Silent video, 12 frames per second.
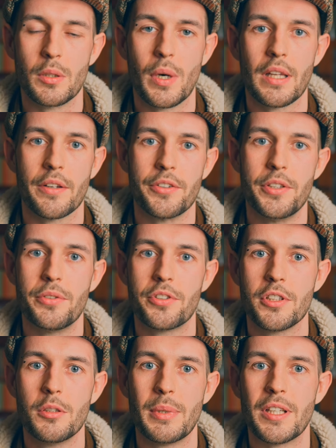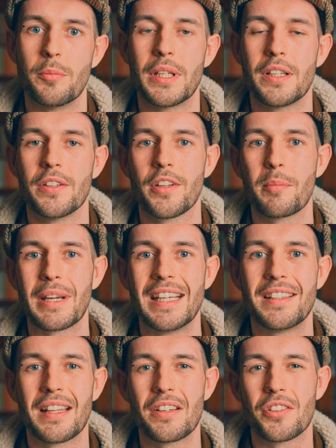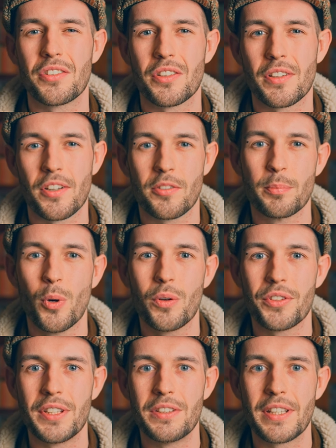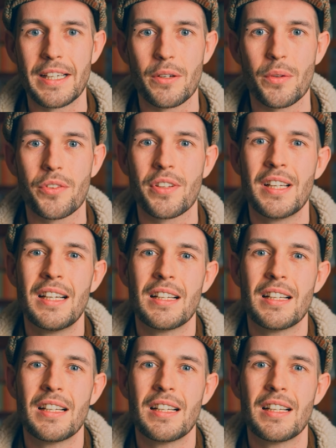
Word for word: well on YouTube is because I pay attention to the small details,